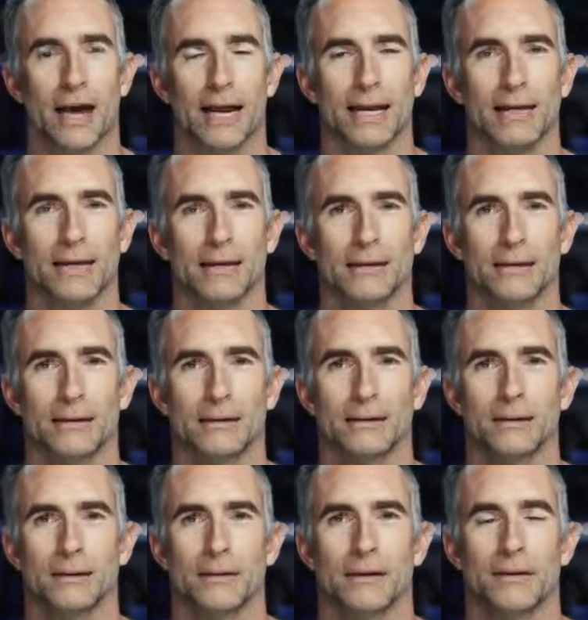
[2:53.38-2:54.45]
light
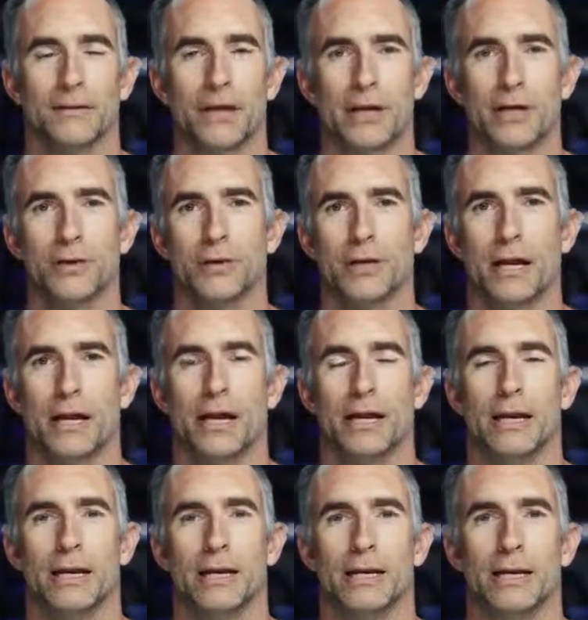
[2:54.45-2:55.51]
that you
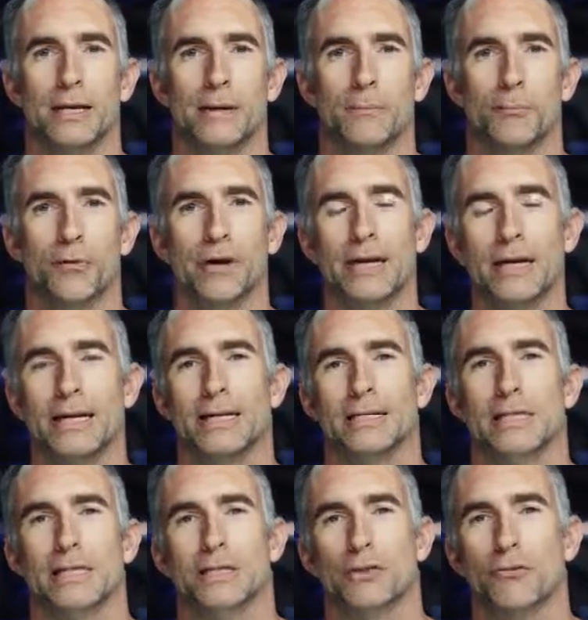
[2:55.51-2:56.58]
can bring in
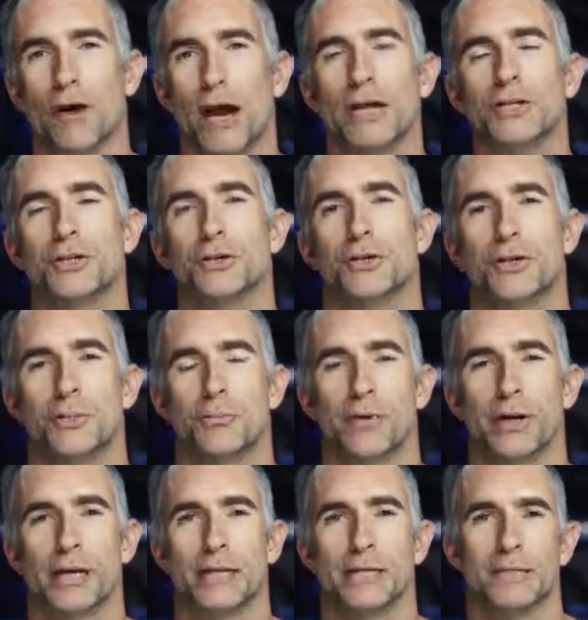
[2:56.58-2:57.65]
as a scratch, you can
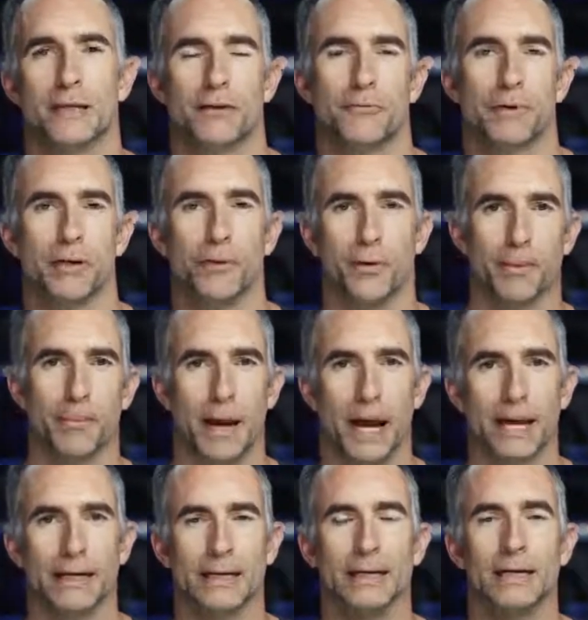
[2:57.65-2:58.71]
bring in as a 3/4
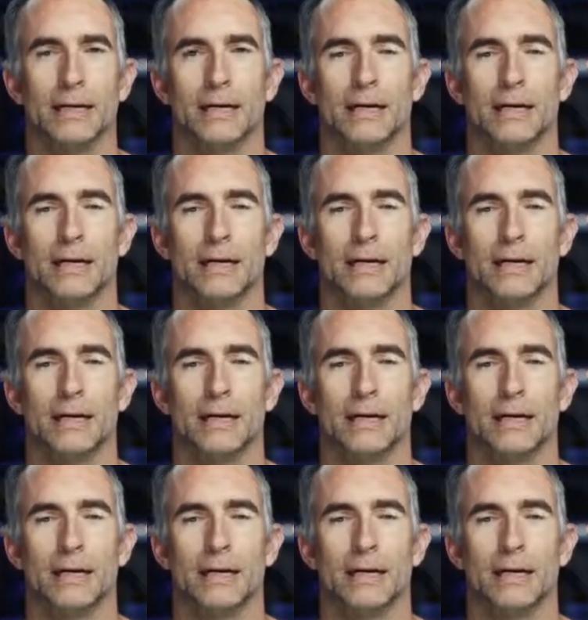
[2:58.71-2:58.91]
back,